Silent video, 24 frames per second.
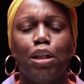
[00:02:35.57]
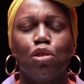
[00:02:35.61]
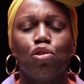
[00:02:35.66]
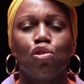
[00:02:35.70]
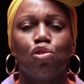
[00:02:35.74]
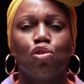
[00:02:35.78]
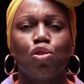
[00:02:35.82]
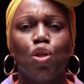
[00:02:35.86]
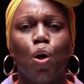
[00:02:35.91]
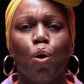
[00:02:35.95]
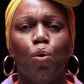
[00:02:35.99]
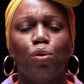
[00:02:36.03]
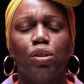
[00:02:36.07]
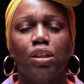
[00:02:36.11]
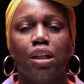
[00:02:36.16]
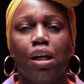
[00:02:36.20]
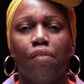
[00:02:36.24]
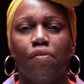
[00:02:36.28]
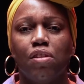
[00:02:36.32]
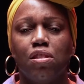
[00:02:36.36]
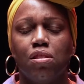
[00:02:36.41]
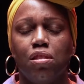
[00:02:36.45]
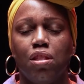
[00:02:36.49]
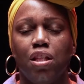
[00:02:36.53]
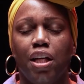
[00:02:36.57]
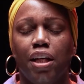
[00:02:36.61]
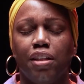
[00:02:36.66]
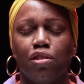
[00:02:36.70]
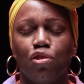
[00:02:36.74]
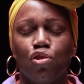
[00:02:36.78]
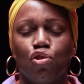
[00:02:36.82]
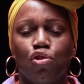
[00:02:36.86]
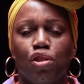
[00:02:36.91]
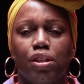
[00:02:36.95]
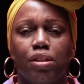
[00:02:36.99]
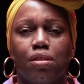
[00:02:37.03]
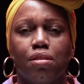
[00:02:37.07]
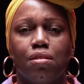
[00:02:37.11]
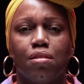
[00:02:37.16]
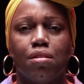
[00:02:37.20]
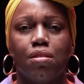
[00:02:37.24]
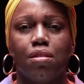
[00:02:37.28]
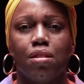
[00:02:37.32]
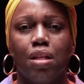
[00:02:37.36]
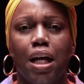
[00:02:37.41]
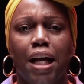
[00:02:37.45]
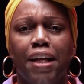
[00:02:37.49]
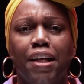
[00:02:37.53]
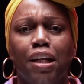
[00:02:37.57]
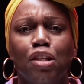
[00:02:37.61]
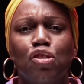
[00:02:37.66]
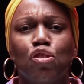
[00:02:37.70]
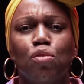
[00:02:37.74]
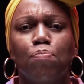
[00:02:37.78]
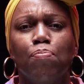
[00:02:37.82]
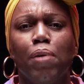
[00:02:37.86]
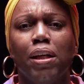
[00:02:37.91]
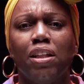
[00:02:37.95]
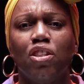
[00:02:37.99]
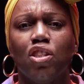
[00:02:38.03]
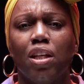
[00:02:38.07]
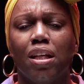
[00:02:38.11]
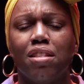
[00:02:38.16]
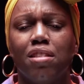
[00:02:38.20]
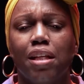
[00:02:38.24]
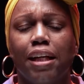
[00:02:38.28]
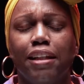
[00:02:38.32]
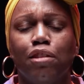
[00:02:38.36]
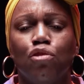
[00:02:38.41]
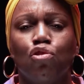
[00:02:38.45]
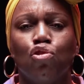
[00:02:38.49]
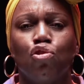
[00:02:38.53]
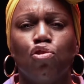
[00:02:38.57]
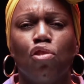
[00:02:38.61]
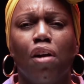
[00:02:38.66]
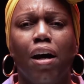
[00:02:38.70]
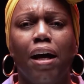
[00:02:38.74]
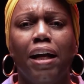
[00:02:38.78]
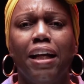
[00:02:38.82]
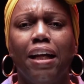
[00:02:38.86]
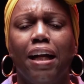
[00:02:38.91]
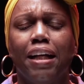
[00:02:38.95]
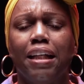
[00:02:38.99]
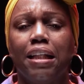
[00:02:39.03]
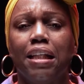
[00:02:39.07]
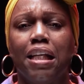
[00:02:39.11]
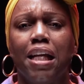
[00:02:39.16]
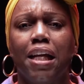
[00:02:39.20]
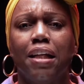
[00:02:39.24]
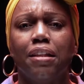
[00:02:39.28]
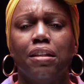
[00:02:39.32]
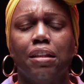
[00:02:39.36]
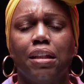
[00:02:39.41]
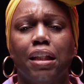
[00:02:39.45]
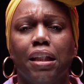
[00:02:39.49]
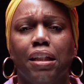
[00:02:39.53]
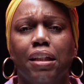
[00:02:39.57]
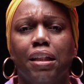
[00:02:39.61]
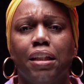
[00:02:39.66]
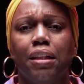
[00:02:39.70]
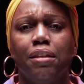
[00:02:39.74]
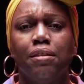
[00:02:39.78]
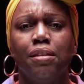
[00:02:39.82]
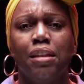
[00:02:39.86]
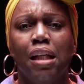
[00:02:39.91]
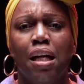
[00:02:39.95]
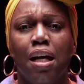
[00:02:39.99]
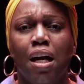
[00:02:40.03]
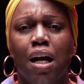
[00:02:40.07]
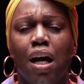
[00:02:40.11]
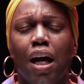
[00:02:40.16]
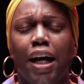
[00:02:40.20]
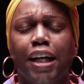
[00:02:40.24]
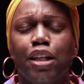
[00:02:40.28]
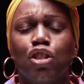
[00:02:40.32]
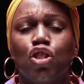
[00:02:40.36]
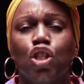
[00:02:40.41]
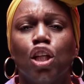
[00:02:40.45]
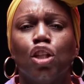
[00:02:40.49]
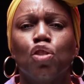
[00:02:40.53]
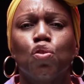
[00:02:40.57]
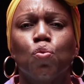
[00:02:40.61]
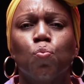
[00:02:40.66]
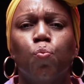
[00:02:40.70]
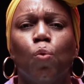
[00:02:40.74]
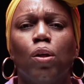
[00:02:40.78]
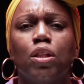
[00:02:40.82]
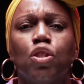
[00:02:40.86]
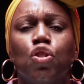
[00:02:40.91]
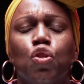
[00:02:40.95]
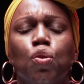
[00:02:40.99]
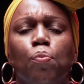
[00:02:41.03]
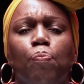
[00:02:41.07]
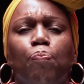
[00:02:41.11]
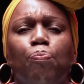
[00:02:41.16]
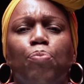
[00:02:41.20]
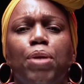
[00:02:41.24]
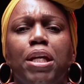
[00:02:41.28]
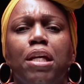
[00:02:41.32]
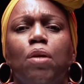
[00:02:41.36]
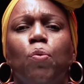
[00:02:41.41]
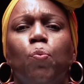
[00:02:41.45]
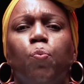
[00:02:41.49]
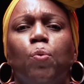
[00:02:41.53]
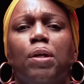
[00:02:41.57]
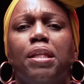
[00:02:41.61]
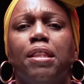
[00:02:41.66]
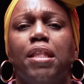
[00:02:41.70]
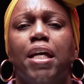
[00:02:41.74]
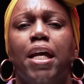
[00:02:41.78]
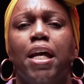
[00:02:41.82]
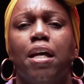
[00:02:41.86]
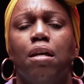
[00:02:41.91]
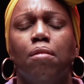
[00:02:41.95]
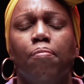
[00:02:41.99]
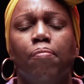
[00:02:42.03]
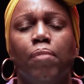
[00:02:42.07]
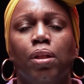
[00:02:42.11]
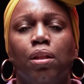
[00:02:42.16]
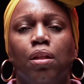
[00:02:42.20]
a stone covers the entrance, and as much as I try, I can't get in. I just want to be with him.